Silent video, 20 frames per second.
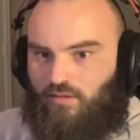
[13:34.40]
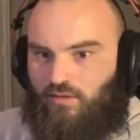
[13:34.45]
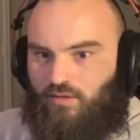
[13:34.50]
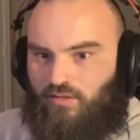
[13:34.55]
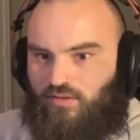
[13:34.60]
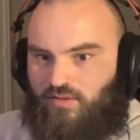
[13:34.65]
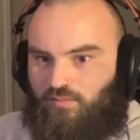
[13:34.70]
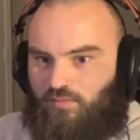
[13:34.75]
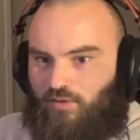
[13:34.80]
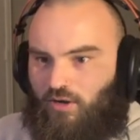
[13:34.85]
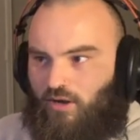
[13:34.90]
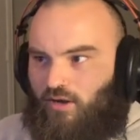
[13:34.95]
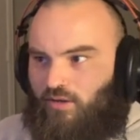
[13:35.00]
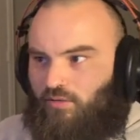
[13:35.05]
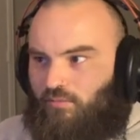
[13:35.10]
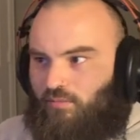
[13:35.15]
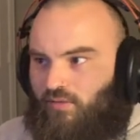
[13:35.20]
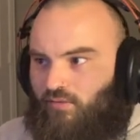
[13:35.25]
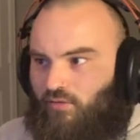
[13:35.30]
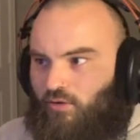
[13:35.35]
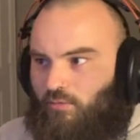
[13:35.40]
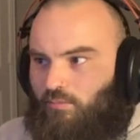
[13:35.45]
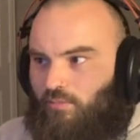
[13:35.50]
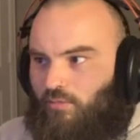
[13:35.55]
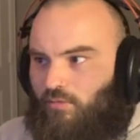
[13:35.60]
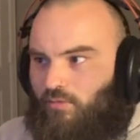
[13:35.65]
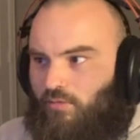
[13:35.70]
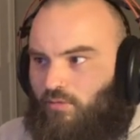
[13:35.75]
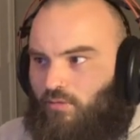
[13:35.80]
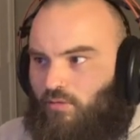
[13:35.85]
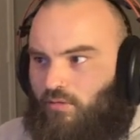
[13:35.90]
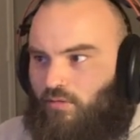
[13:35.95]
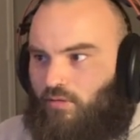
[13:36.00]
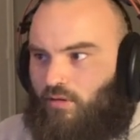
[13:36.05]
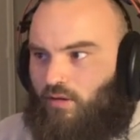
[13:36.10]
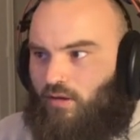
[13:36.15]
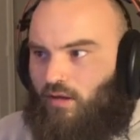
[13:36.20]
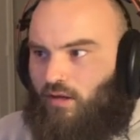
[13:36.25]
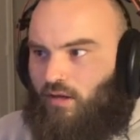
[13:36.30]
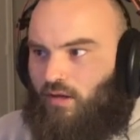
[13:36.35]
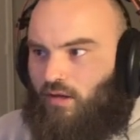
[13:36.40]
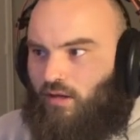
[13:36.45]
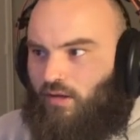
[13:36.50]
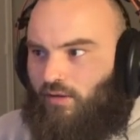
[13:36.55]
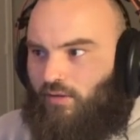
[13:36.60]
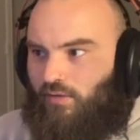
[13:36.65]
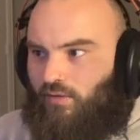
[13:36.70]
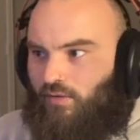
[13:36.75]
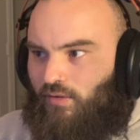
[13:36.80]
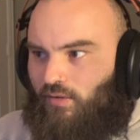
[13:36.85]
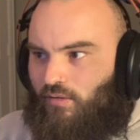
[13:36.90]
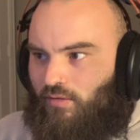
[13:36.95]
So we are getting the reverb, and